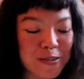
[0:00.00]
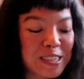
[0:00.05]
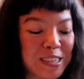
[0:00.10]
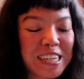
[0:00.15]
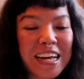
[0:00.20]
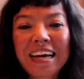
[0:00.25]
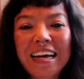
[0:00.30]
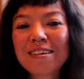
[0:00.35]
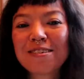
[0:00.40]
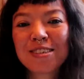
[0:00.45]
It's
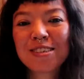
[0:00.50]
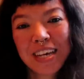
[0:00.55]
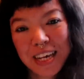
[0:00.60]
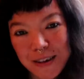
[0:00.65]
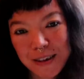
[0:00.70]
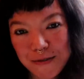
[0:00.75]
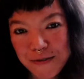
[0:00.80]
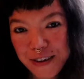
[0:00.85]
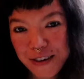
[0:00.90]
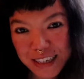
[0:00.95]
like you
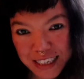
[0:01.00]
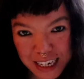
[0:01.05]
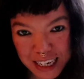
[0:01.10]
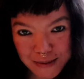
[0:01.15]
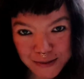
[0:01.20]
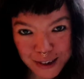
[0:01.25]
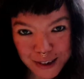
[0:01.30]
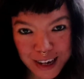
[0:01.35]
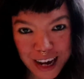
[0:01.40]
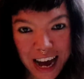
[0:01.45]
take your friends,
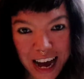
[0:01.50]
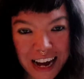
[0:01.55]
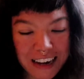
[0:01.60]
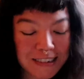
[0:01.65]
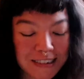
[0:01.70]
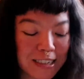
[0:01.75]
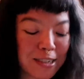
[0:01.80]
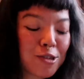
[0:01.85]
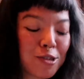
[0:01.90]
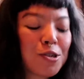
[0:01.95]
come to your
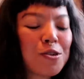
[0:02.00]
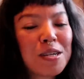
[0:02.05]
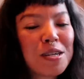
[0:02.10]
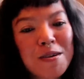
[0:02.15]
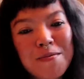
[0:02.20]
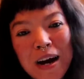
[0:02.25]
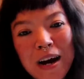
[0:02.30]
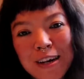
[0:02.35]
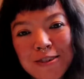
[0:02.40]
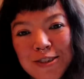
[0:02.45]
house and show
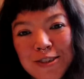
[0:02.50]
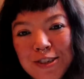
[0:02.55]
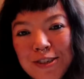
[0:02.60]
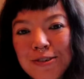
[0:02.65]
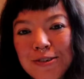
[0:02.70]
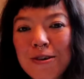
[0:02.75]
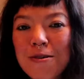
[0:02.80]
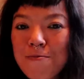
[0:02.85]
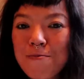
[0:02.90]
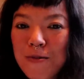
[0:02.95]
them how to
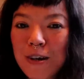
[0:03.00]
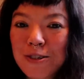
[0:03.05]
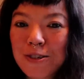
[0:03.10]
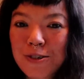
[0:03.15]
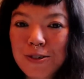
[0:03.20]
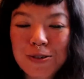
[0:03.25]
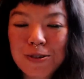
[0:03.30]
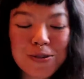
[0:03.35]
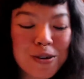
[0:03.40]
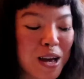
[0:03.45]
do and what
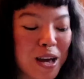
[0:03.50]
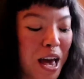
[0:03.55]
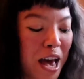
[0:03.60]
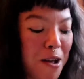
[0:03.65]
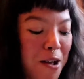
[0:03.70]
you do